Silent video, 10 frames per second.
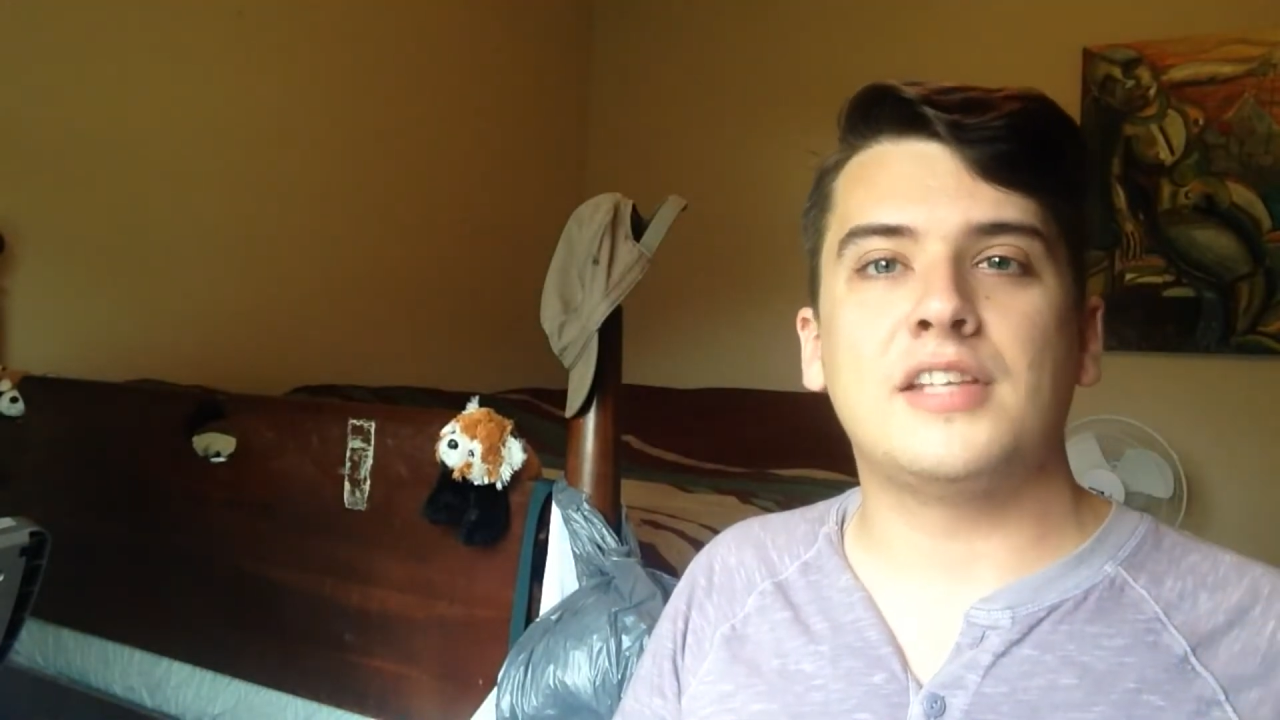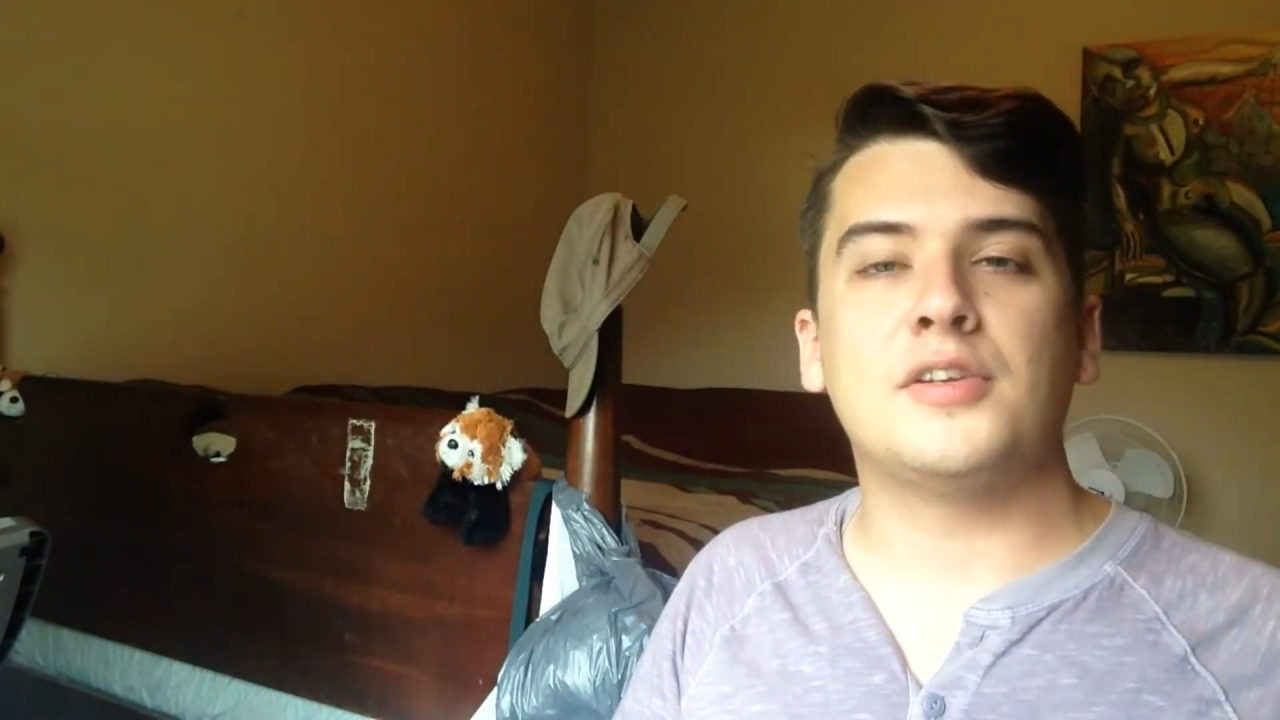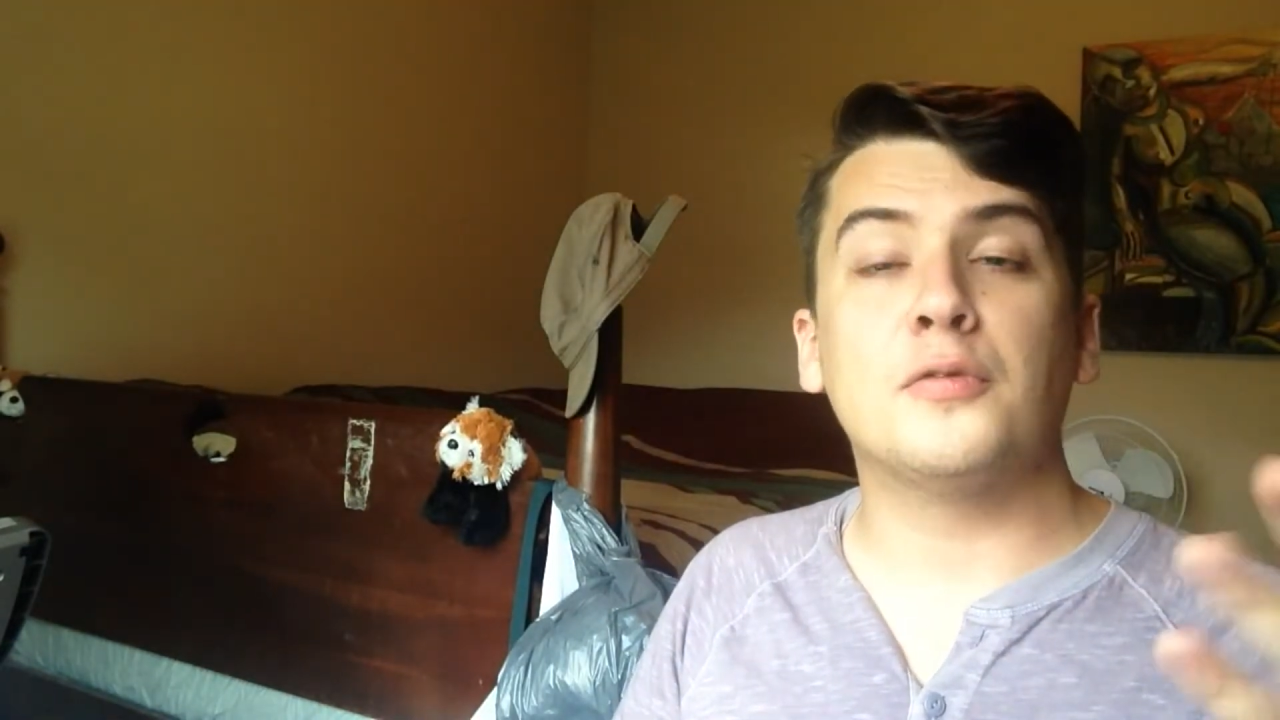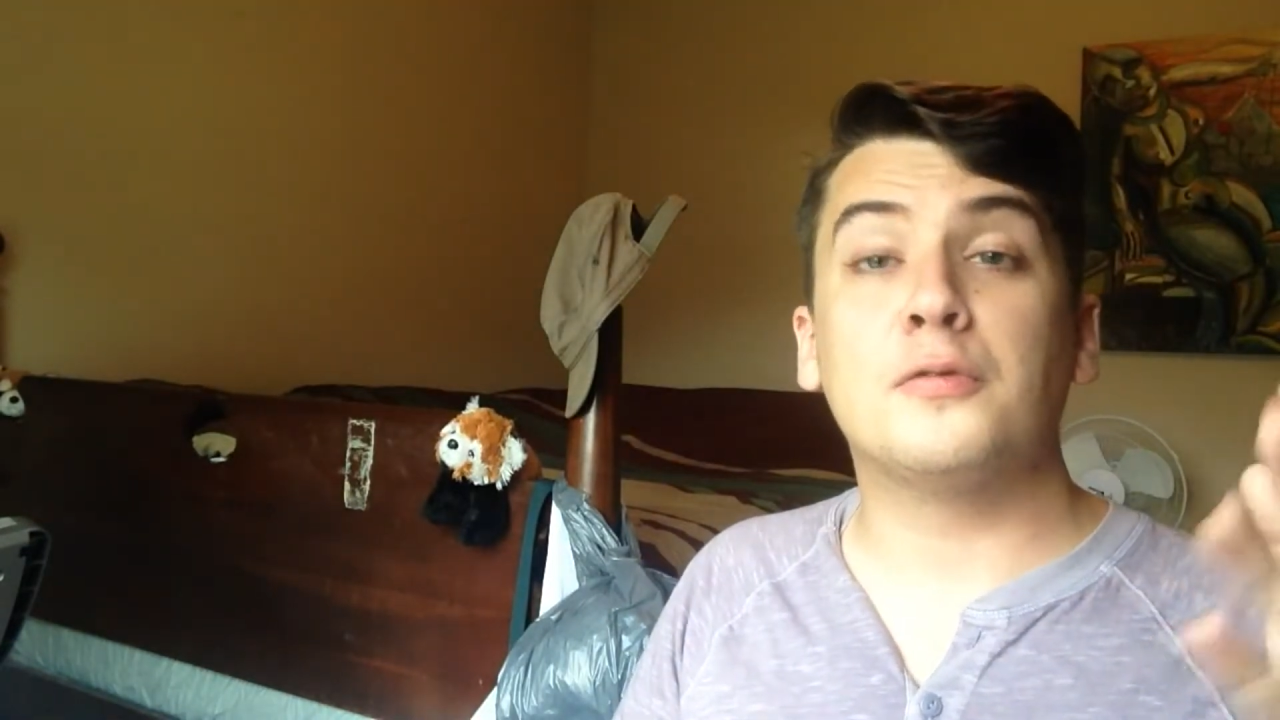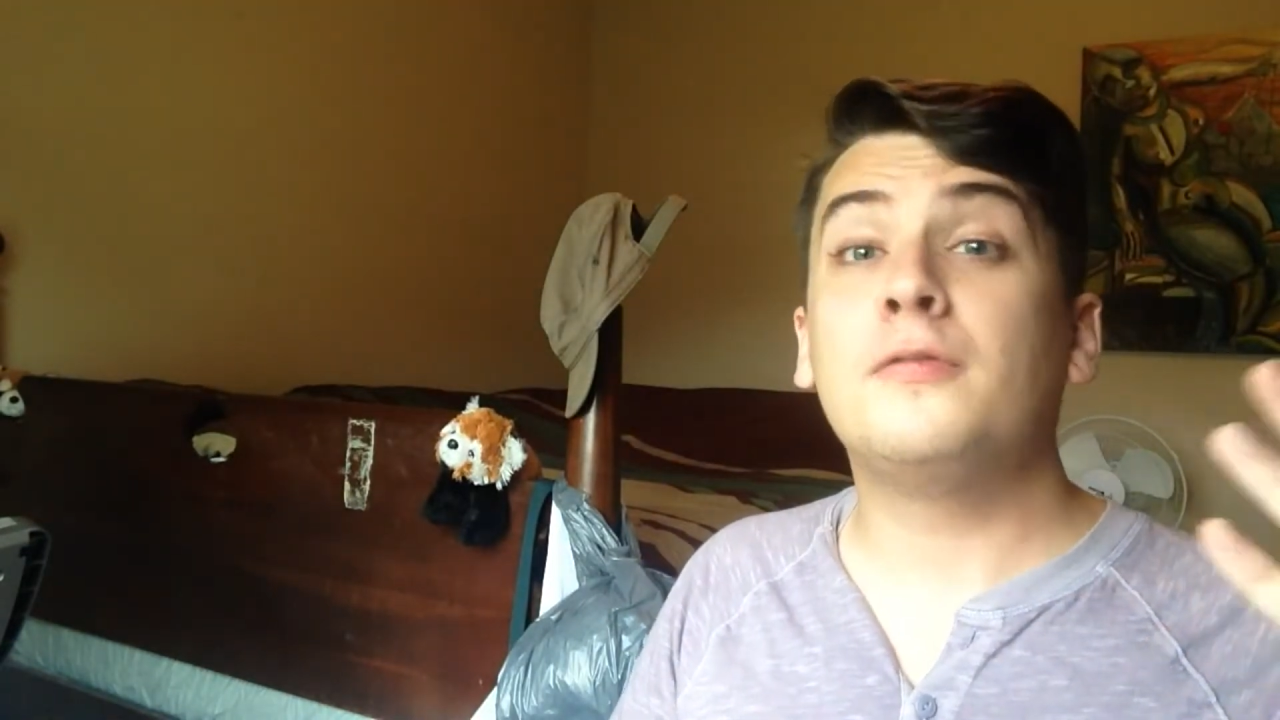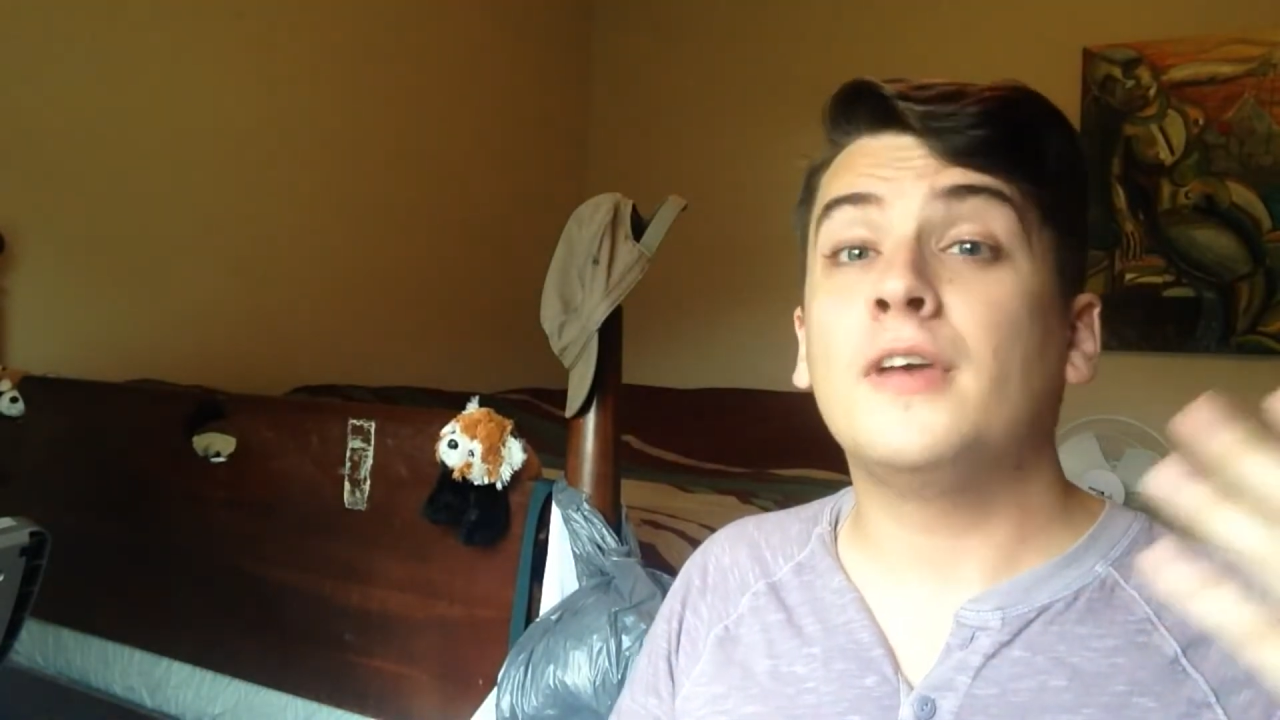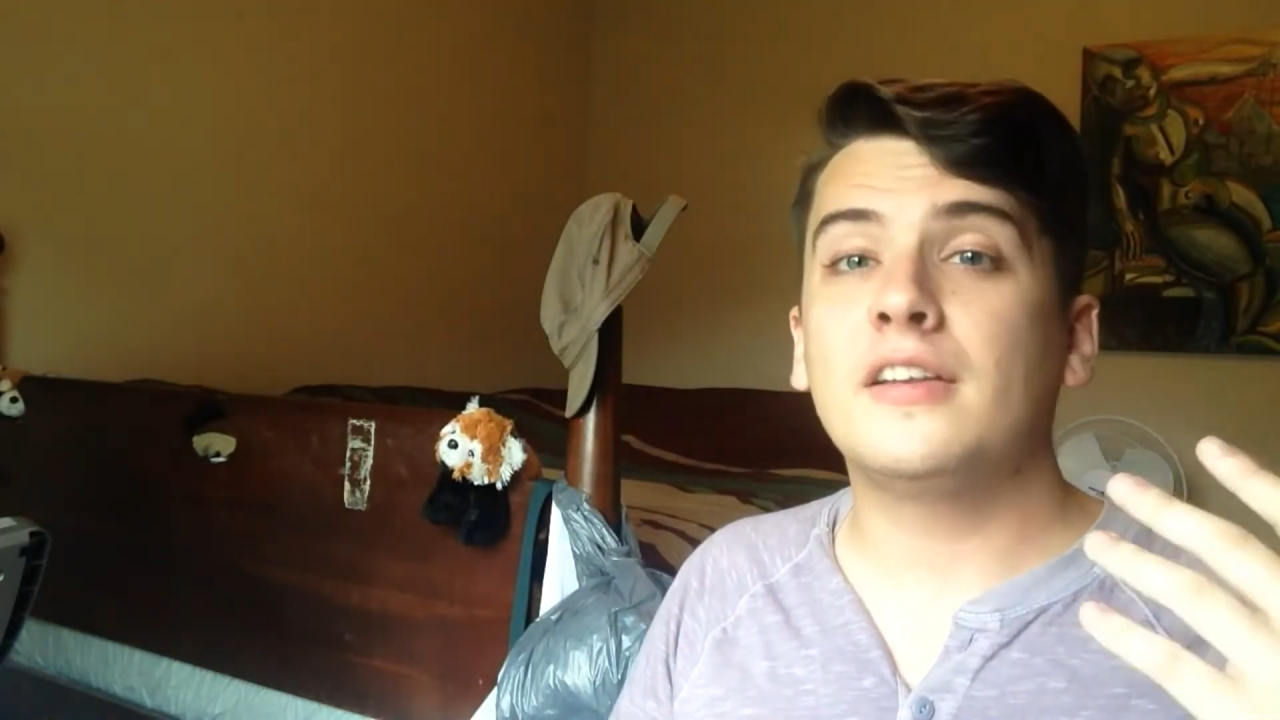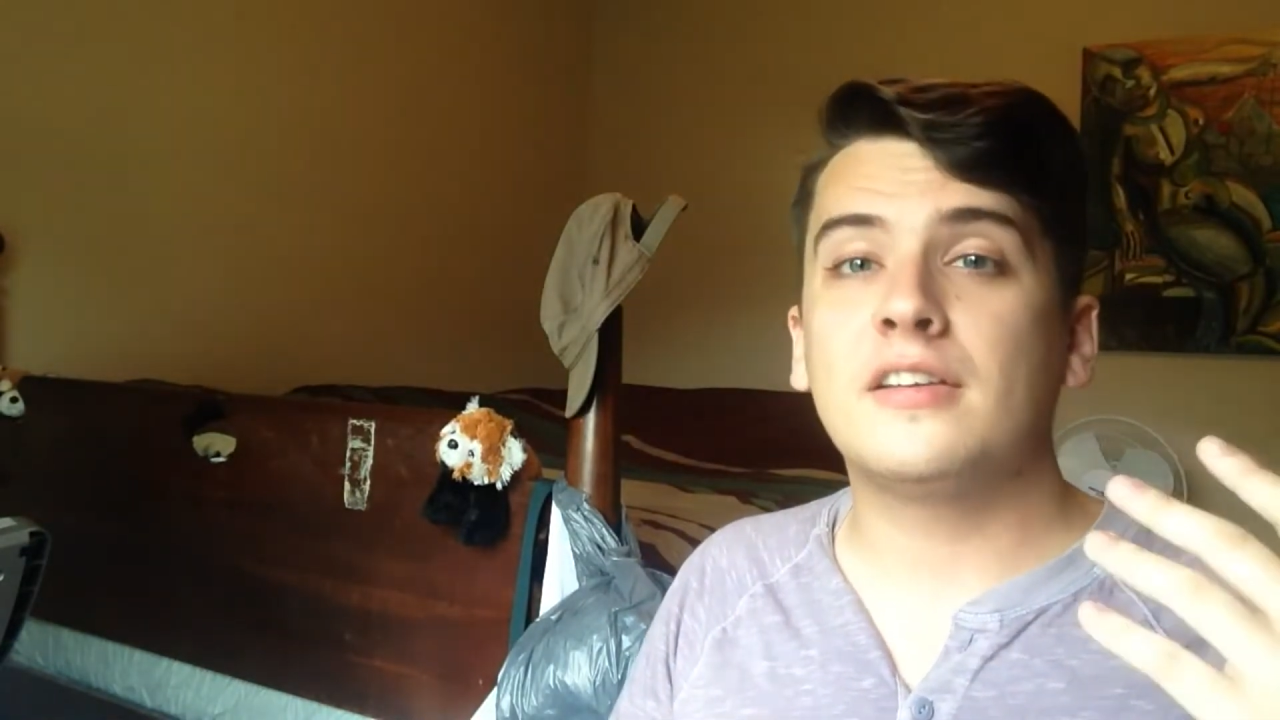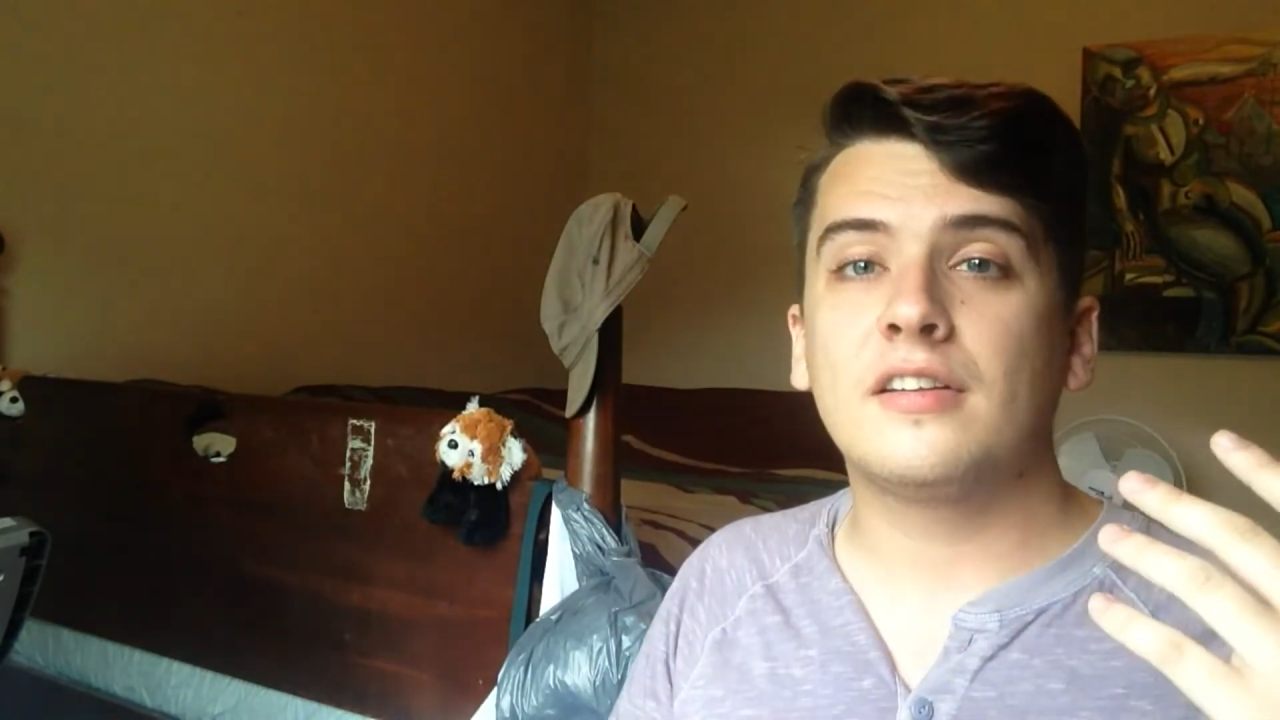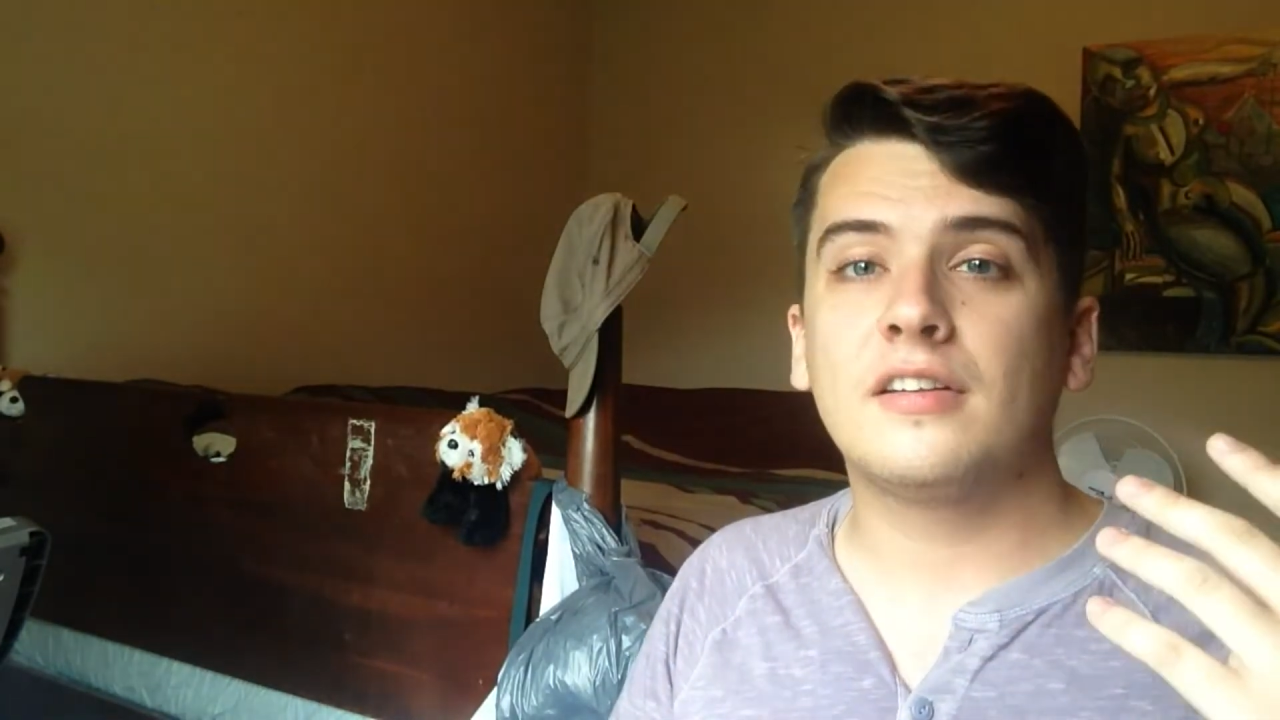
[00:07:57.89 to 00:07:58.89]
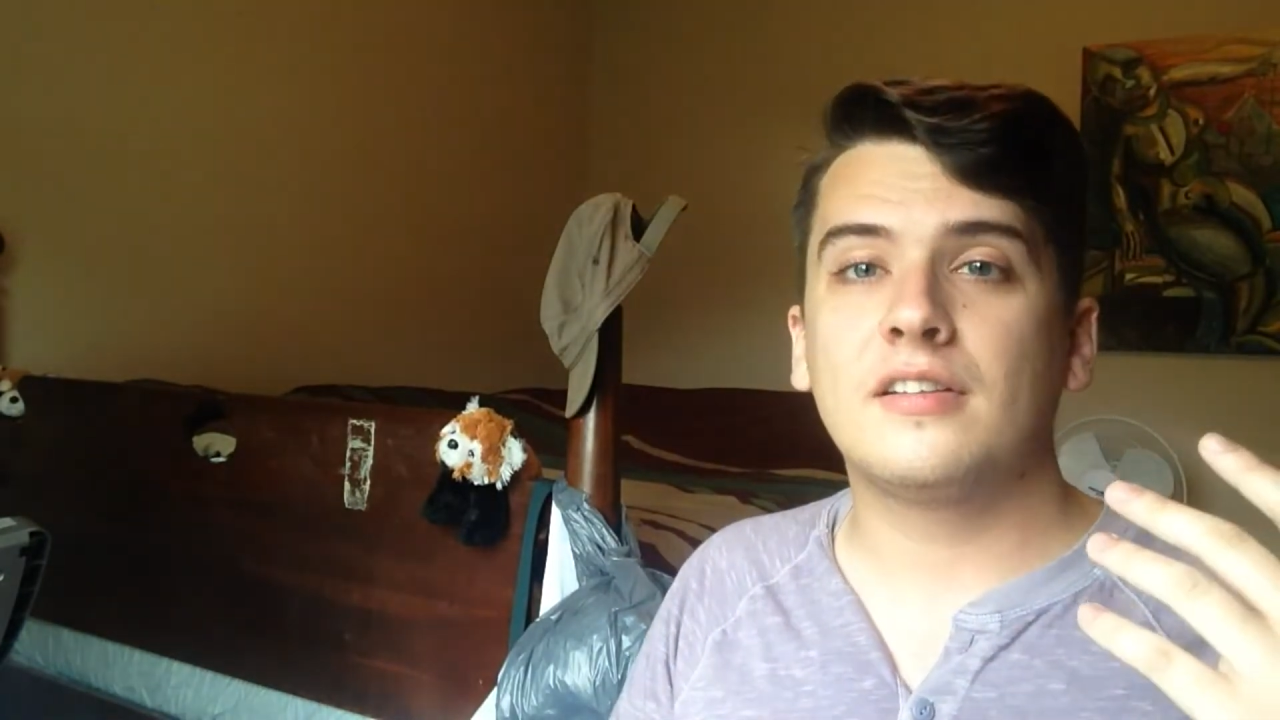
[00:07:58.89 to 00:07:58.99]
don't fit